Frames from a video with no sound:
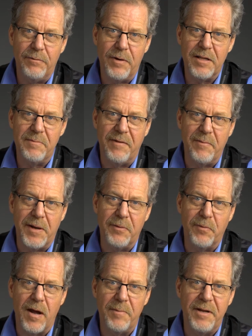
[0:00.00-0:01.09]
welcome everybody.
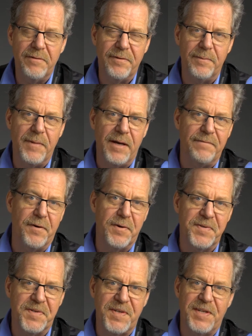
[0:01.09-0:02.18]
Rob here from
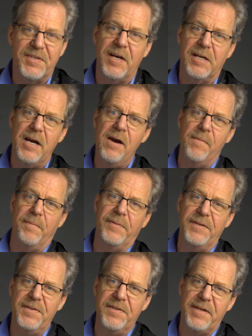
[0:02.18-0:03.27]
photosuccess.com.
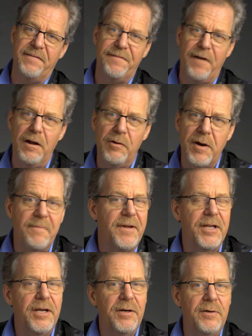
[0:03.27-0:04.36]
This is a follow-up
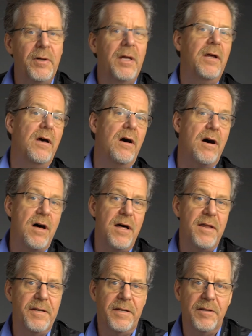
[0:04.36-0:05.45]
video
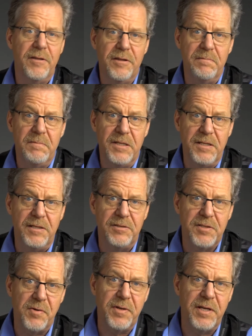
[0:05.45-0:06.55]
on the
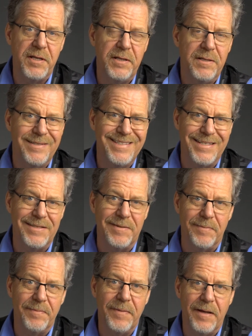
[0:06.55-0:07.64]
Sony
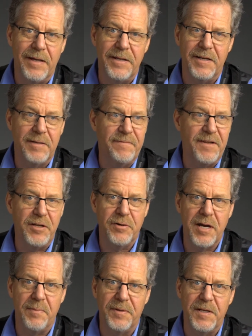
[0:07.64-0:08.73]
system. I did a video a
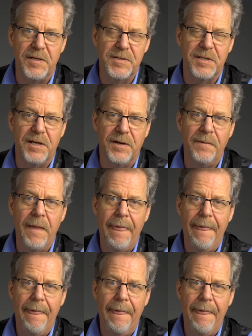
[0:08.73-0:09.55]
couple of years ago,